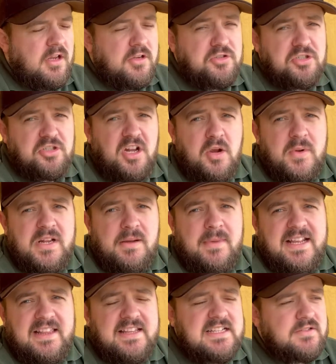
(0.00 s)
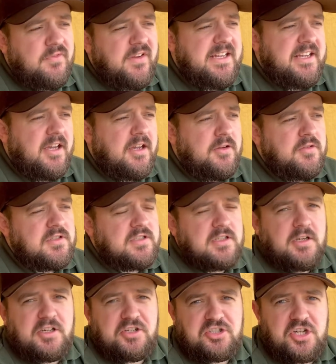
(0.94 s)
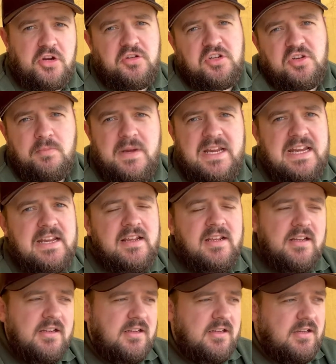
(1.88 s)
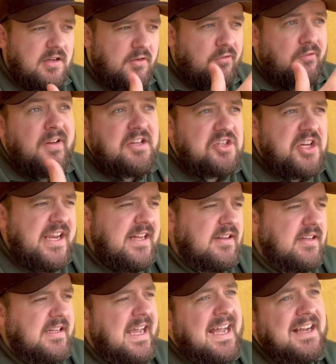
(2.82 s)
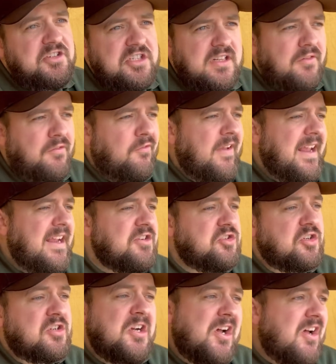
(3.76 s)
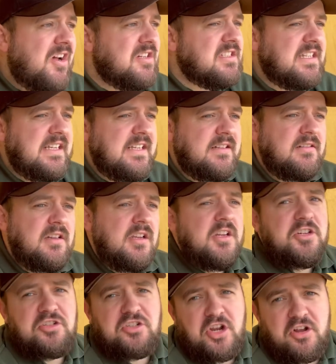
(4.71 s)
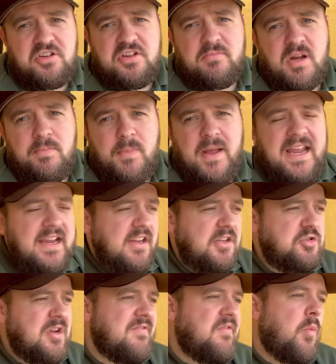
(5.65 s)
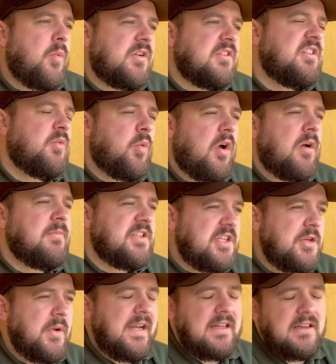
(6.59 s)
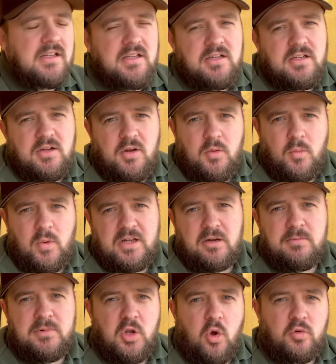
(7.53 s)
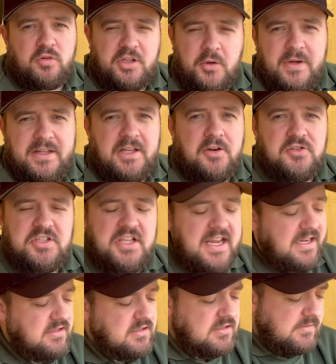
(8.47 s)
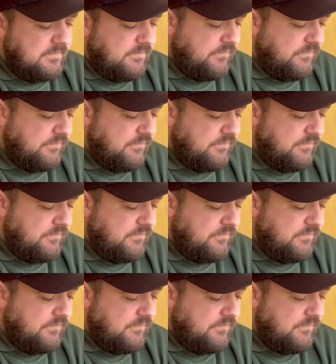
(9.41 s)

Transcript: Do you know, when I make these videos and I show you me fishing, catching the fish, casting, showing you my bait, do you ever wonder what I'm doing when I'm not doing those things?